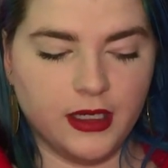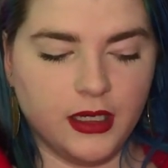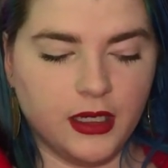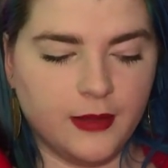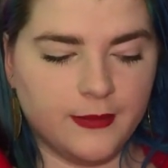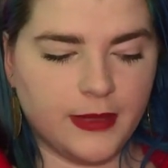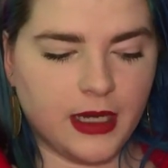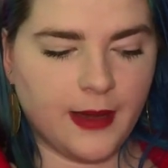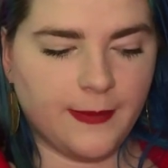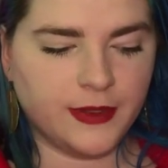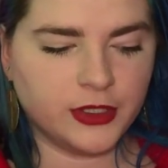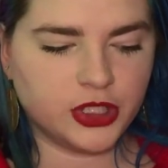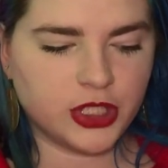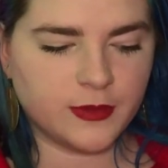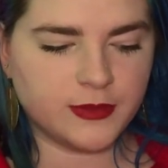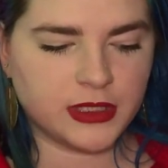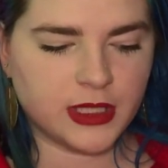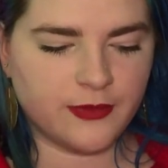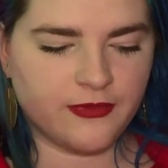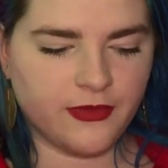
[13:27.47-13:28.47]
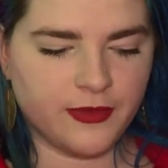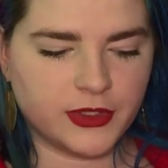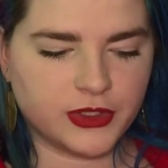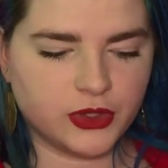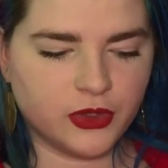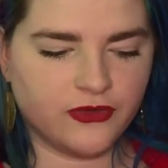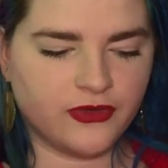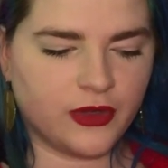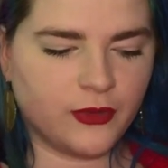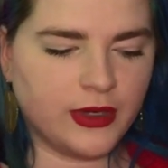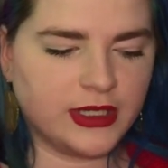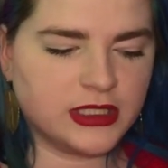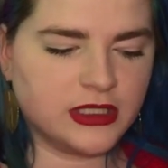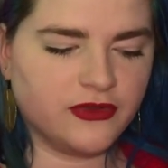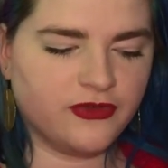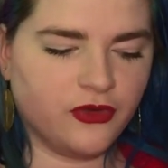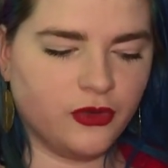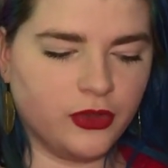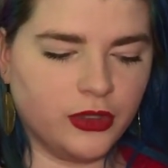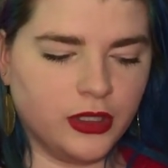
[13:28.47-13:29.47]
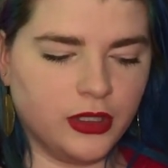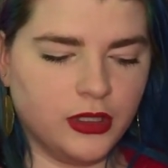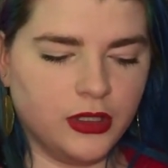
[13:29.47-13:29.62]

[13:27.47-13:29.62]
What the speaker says: Papa jumped up from the sofa and went to the phone.